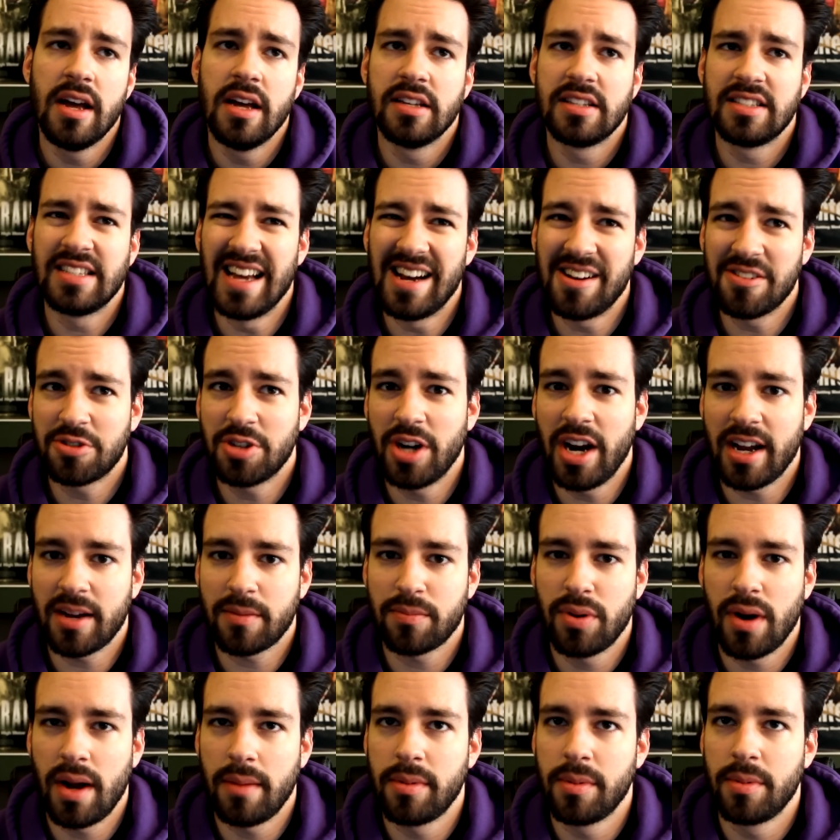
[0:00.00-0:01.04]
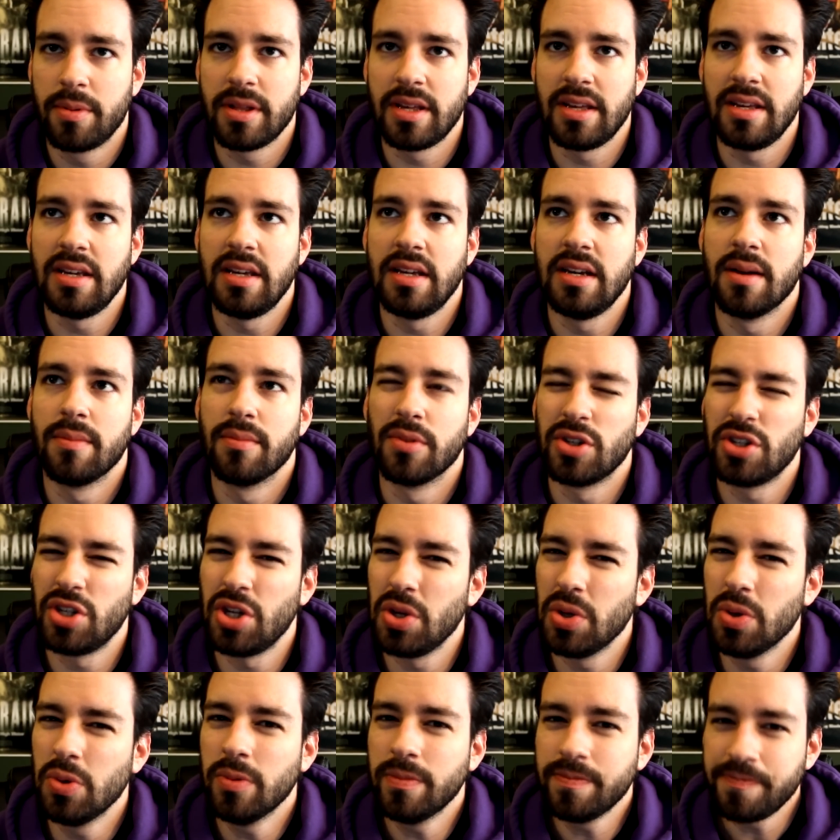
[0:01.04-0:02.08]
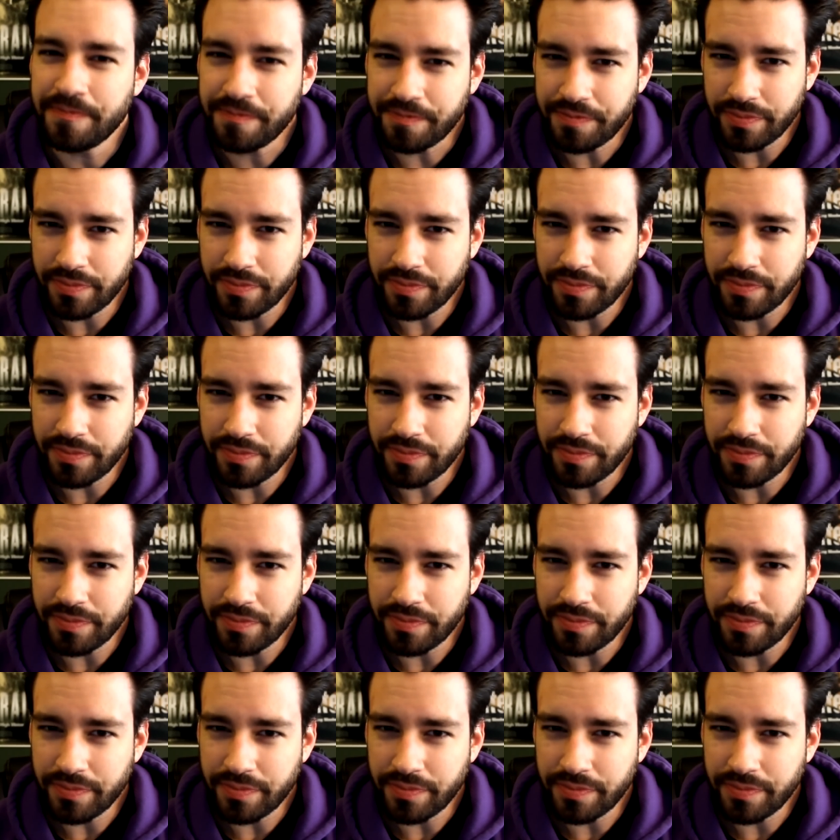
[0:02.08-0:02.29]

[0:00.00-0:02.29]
Soundtrack probably number two.